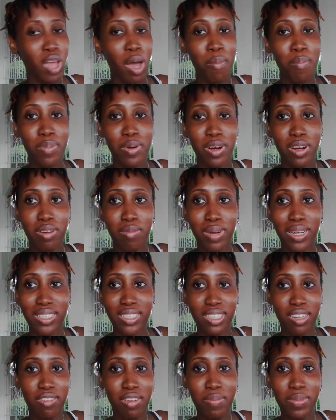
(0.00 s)
I'm proud of
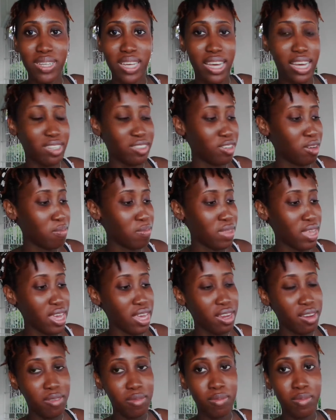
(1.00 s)
myself. Let me take a
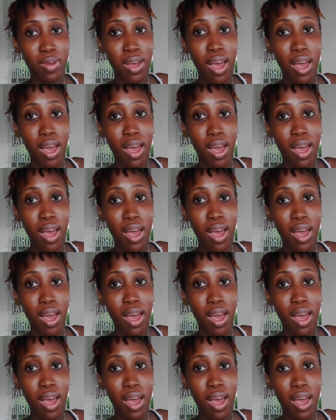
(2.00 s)
thumbnail.